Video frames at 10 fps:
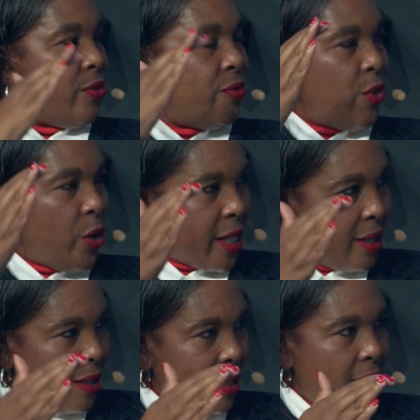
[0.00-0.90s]

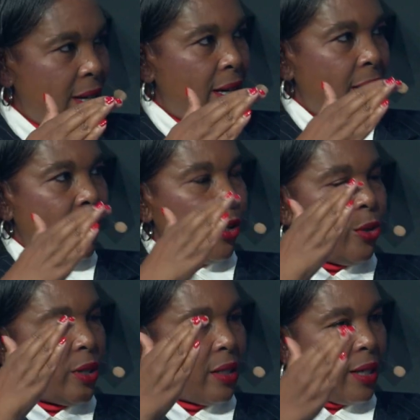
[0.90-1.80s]
foreign
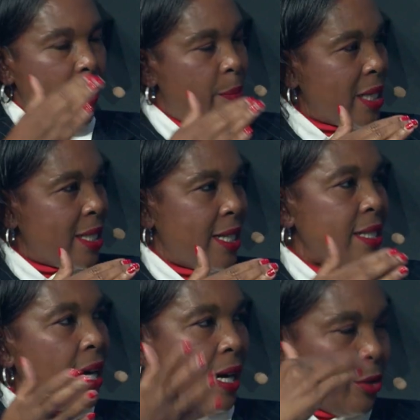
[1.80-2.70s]
or companies that
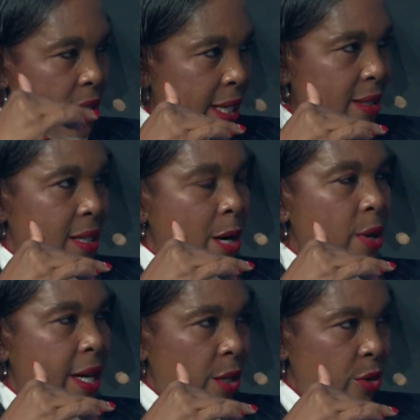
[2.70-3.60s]
are outside our
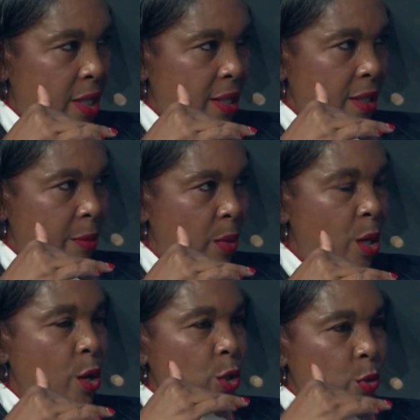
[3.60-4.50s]
ecosystem
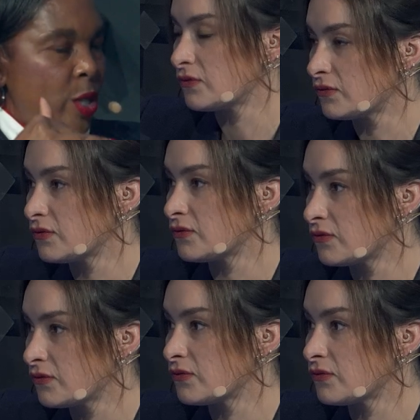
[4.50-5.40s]
to ensure we are
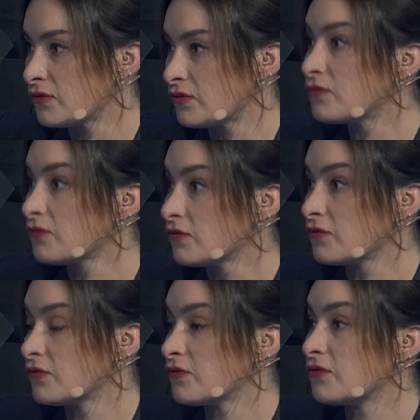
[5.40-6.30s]
learning, yes, from the
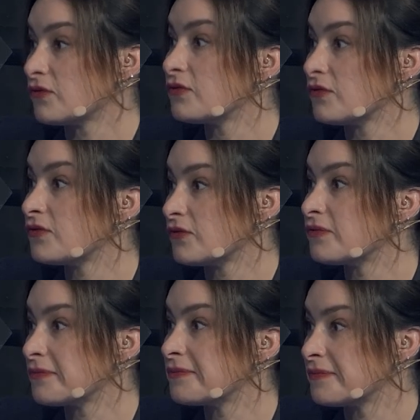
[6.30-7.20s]
best, but at the
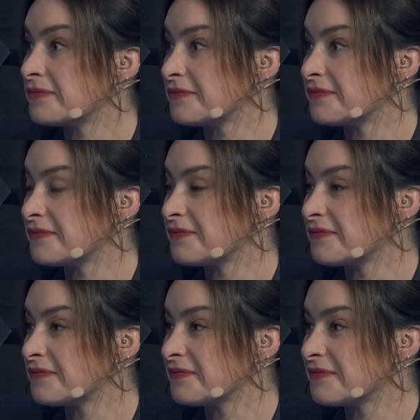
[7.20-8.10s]
same time,
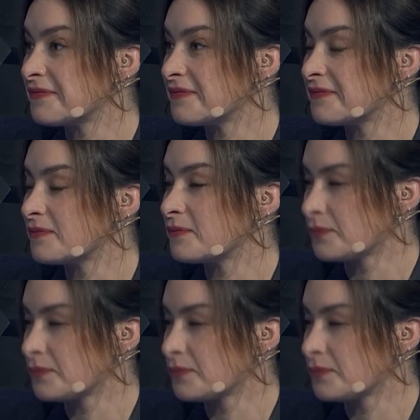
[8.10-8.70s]
sustainability is there,